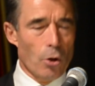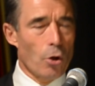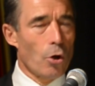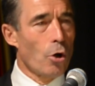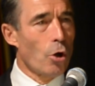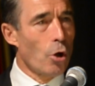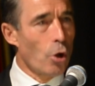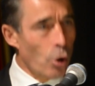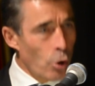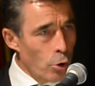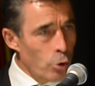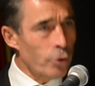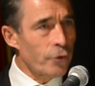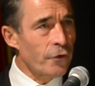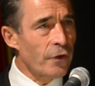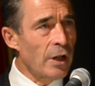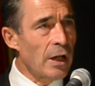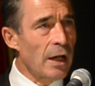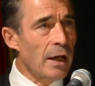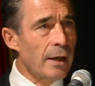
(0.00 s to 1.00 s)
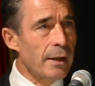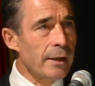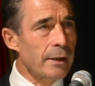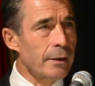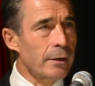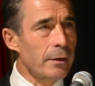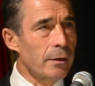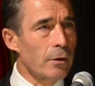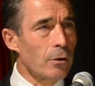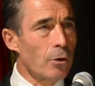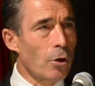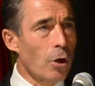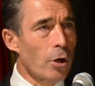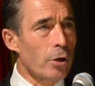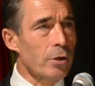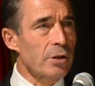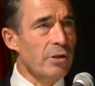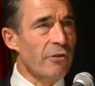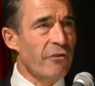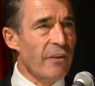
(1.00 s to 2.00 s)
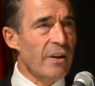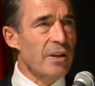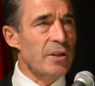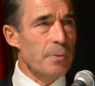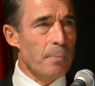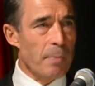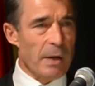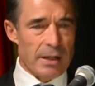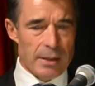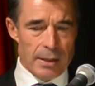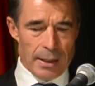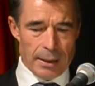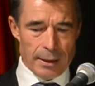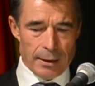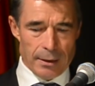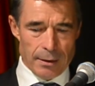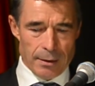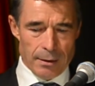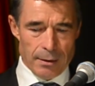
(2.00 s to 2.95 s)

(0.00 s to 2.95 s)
hold the line on defense spending,